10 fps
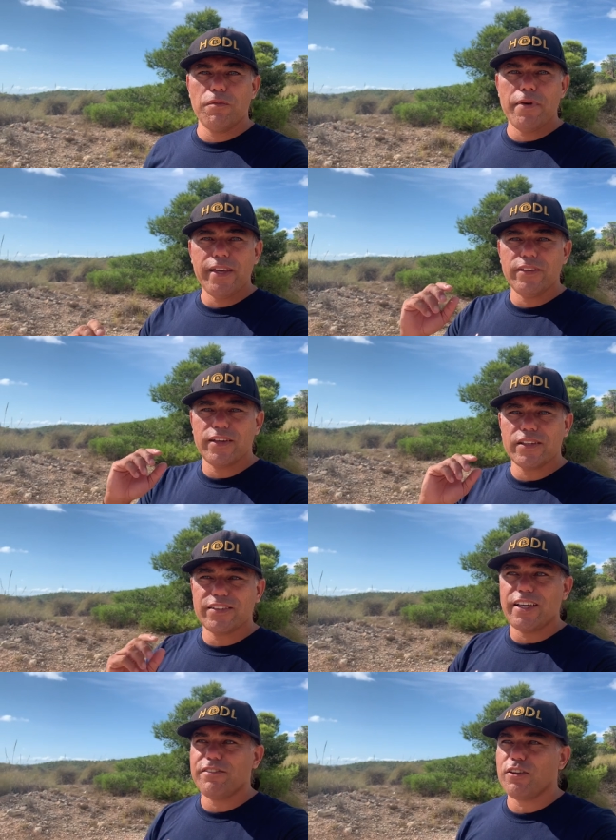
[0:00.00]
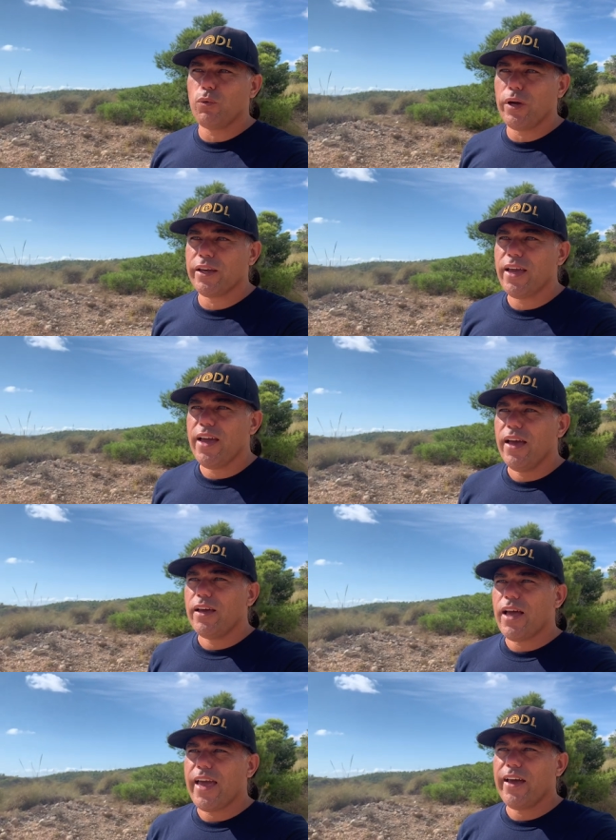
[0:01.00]
amazing safety wing
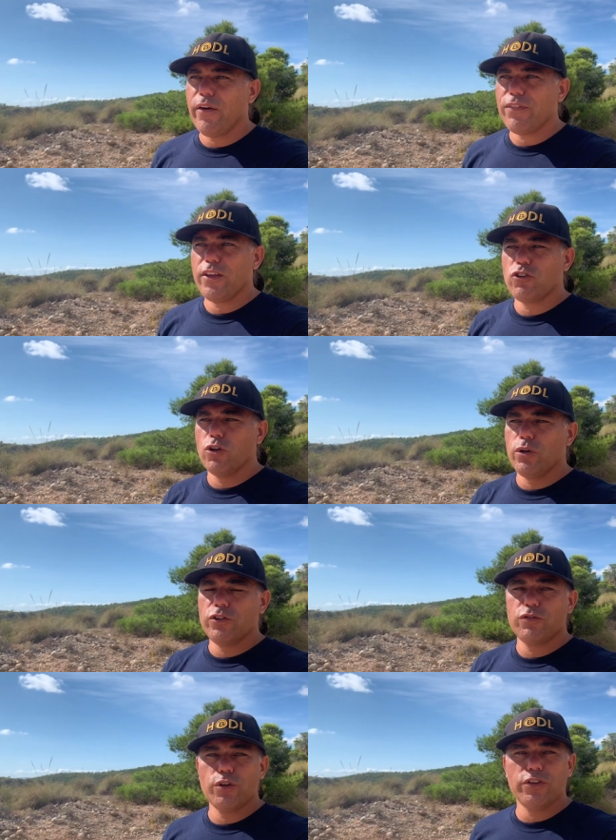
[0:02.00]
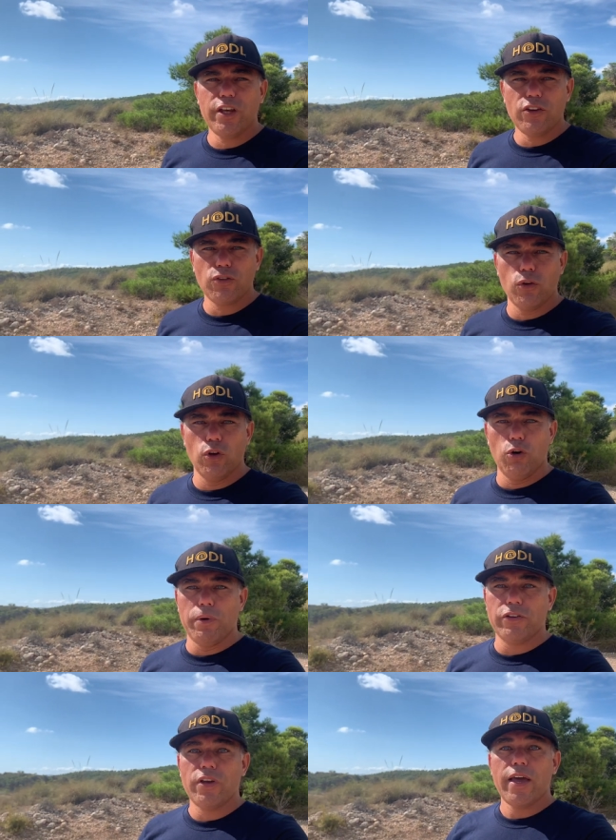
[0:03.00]
health insurance for digital
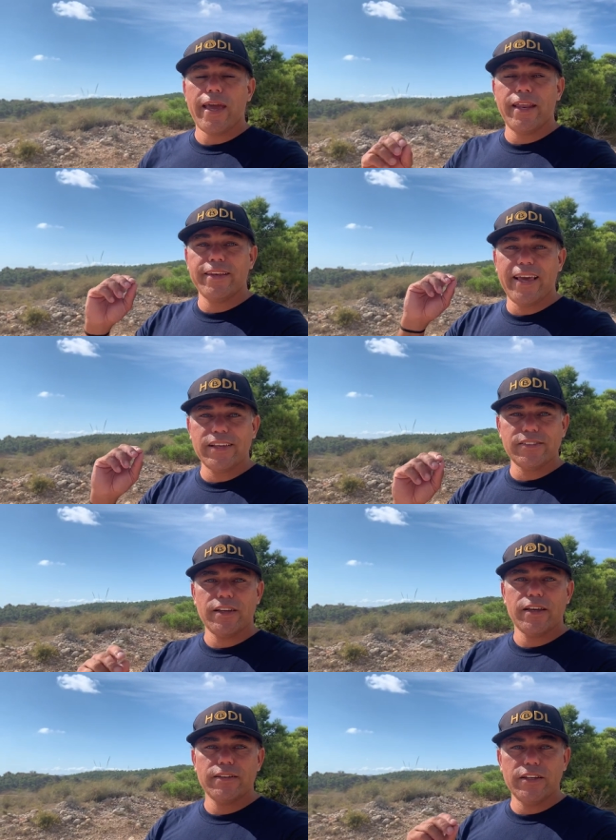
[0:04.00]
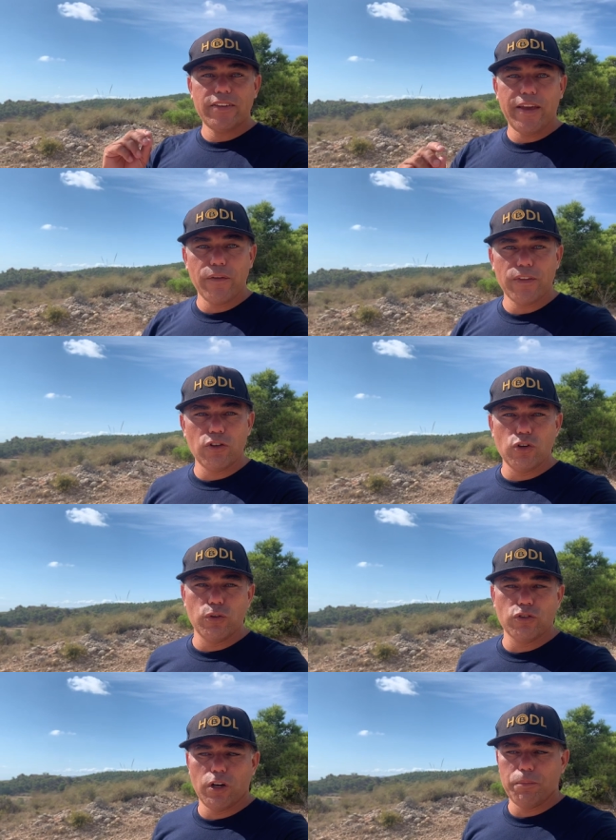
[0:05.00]
nomads and yes this health
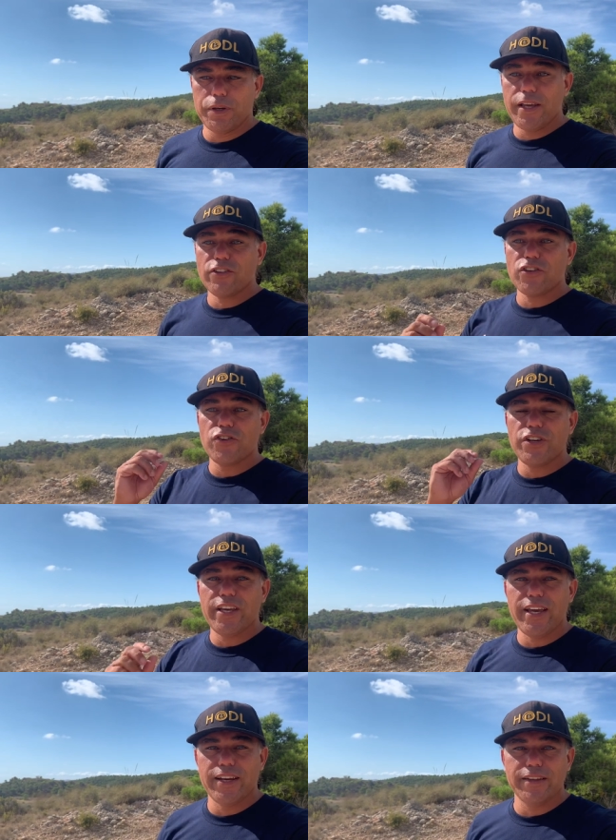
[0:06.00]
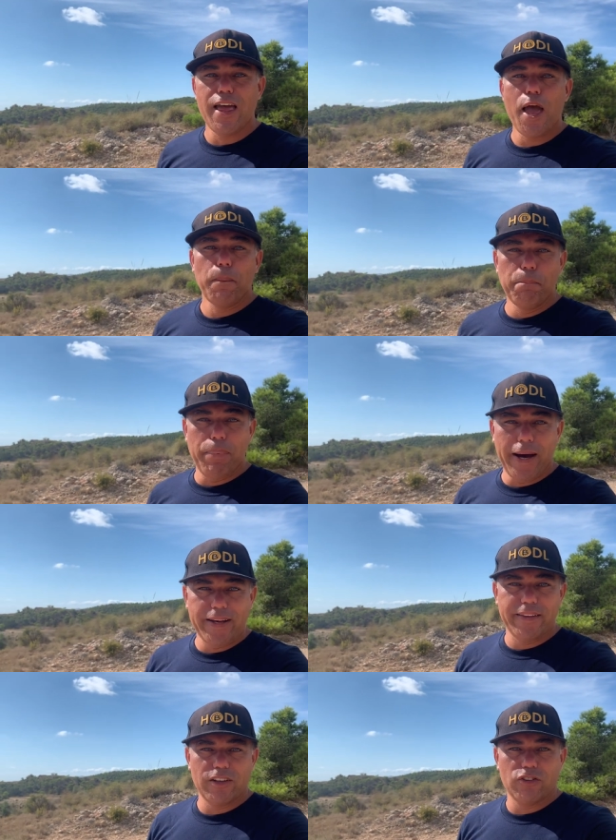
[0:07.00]
insurance company is created by
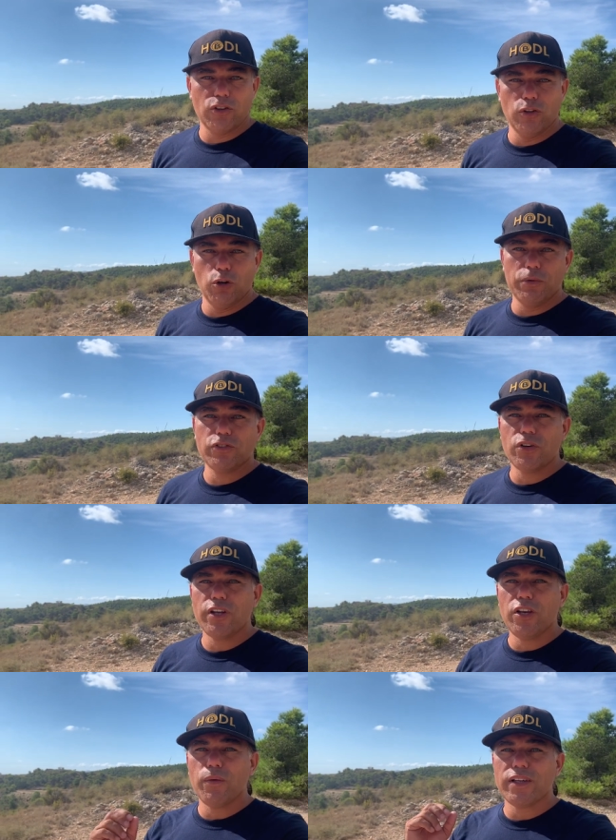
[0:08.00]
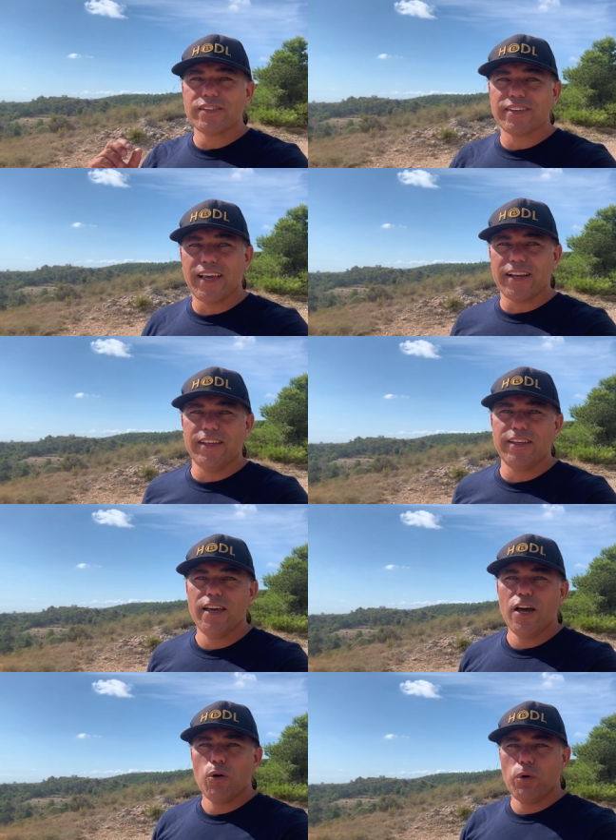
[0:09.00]
digital nomads so they know exactly
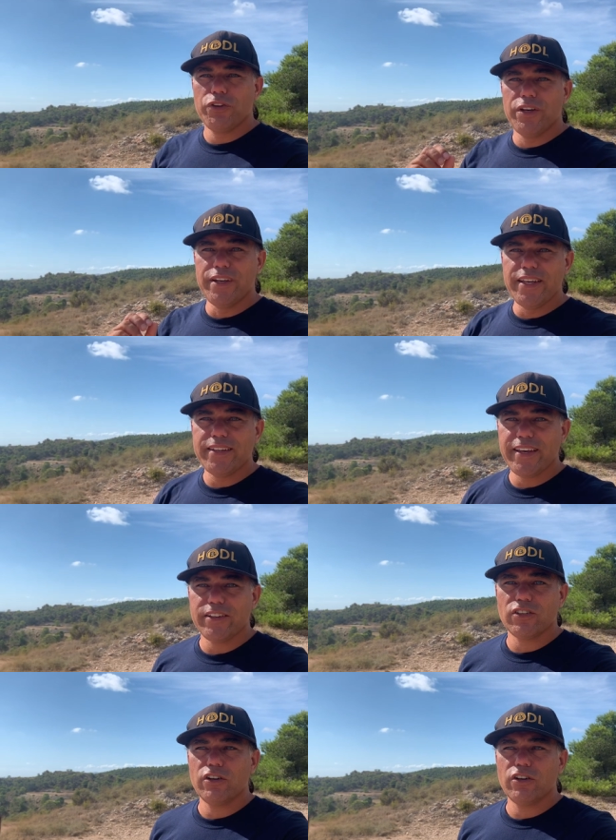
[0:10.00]
what the need is